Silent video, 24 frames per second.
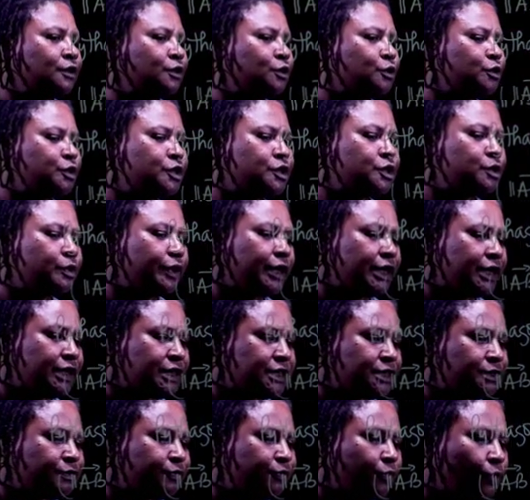2 squared
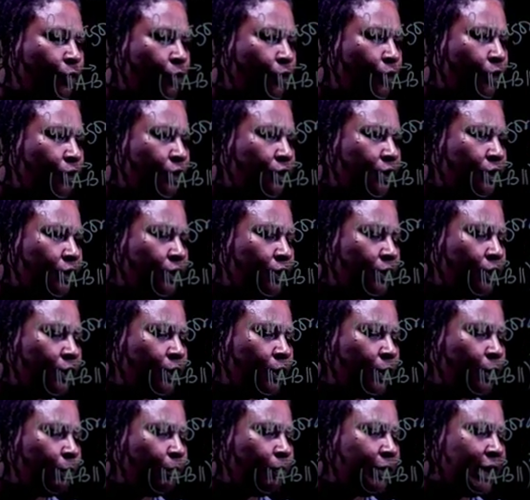is 4
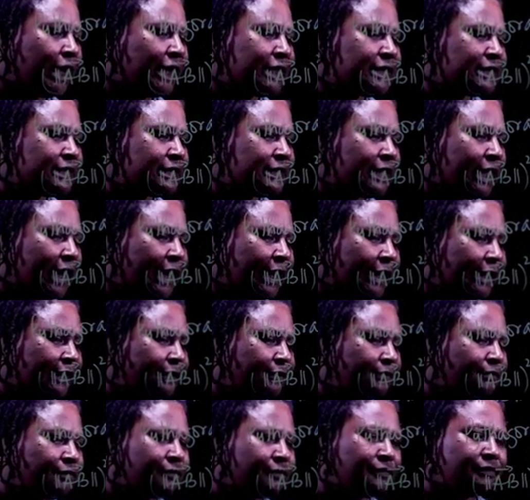plus
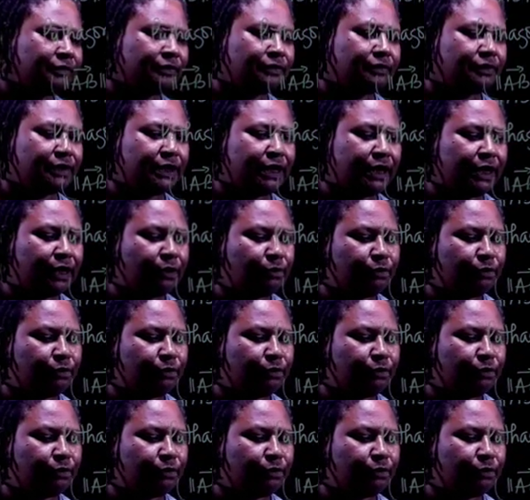9, okay,